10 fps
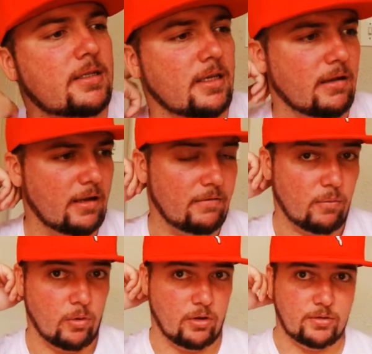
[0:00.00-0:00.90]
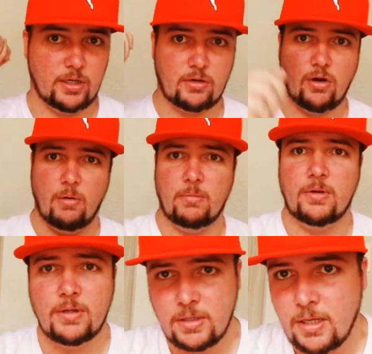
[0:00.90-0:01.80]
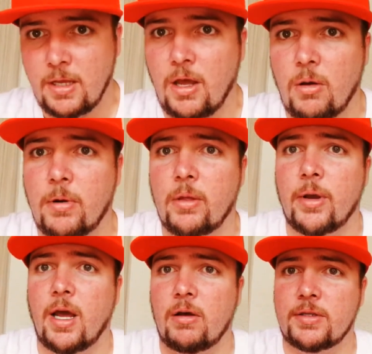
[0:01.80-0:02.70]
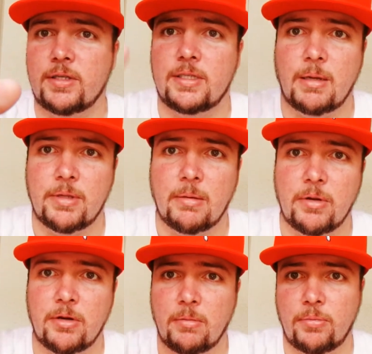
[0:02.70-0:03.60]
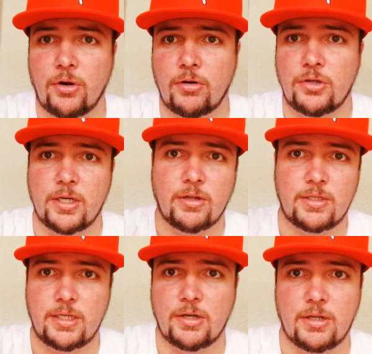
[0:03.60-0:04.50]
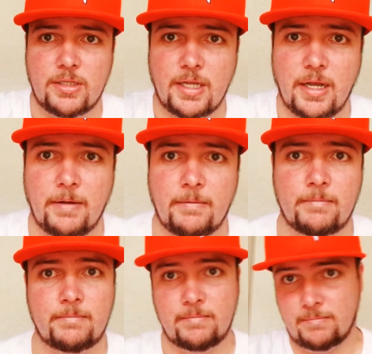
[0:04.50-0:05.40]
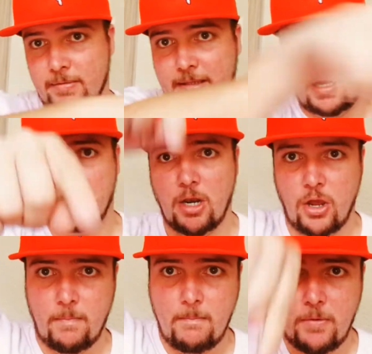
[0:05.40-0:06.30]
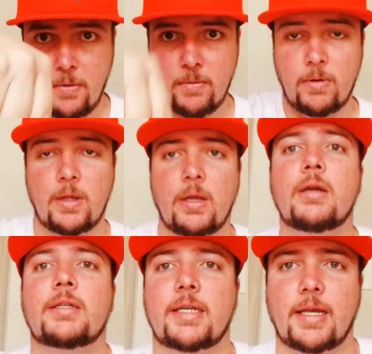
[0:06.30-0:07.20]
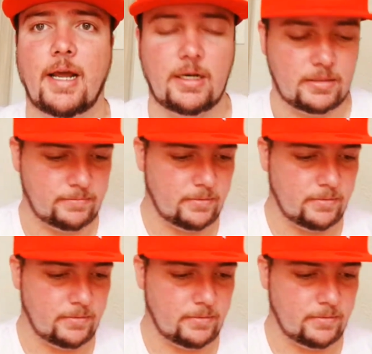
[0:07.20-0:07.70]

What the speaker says: the eleafworld.com. Oh, by the way, ours is www.purgatory.co.za. Down below, check it out.